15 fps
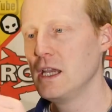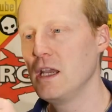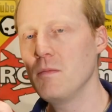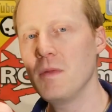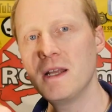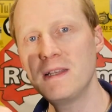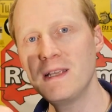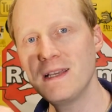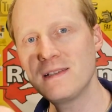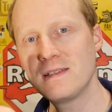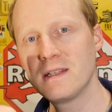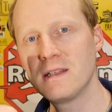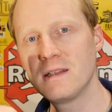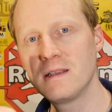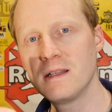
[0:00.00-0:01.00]
In my test
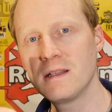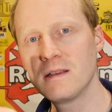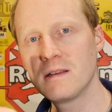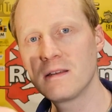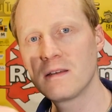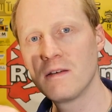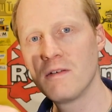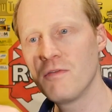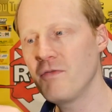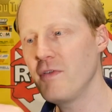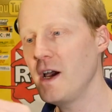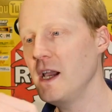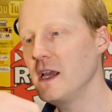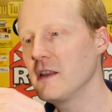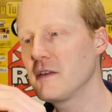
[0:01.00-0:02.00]
it didn't
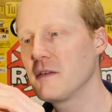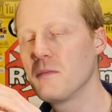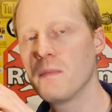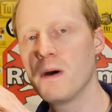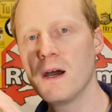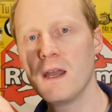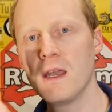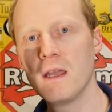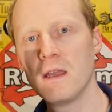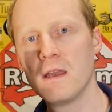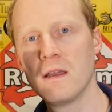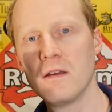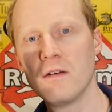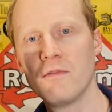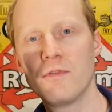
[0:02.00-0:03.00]
find my
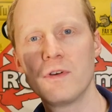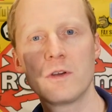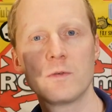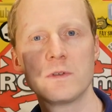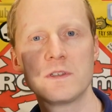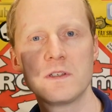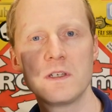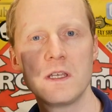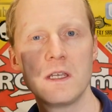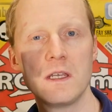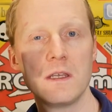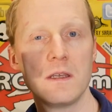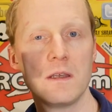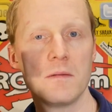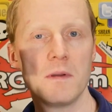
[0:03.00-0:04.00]

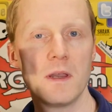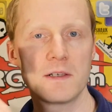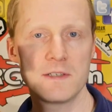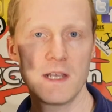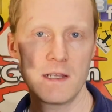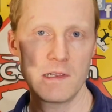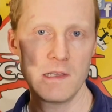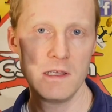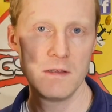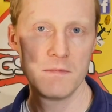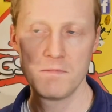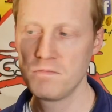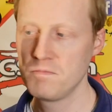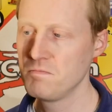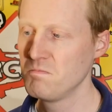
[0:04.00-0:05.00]
frequency exactly,
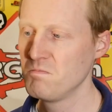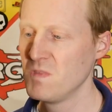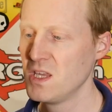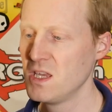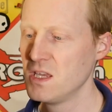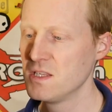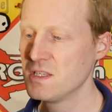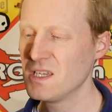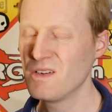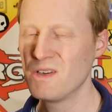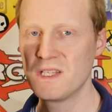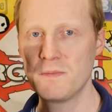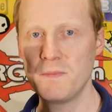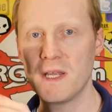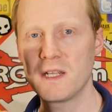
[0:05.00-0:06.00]
so
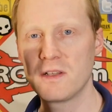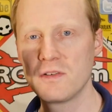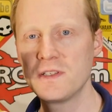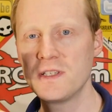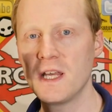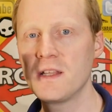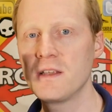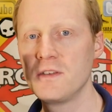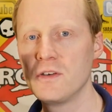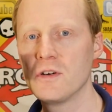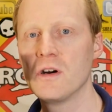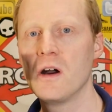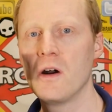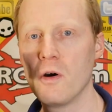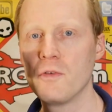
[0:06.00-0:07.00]
it's better to set
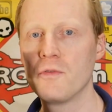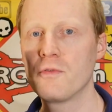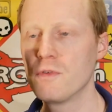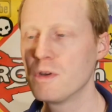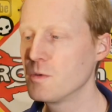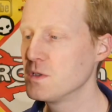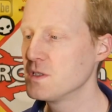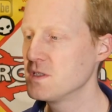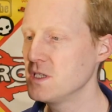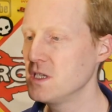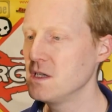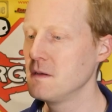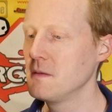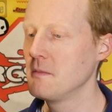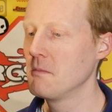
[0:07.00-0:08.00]
your own
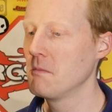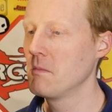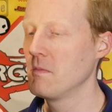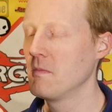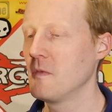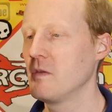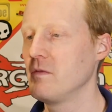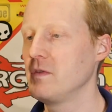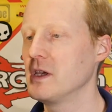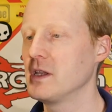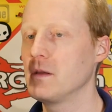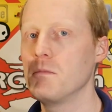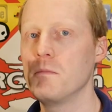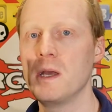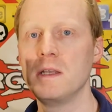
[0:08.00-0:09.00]
frequency via
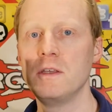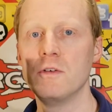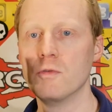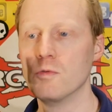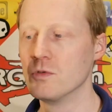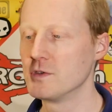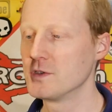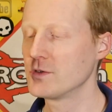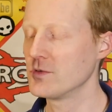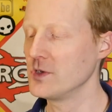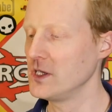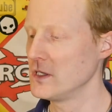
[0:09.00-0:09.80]
the menu screen.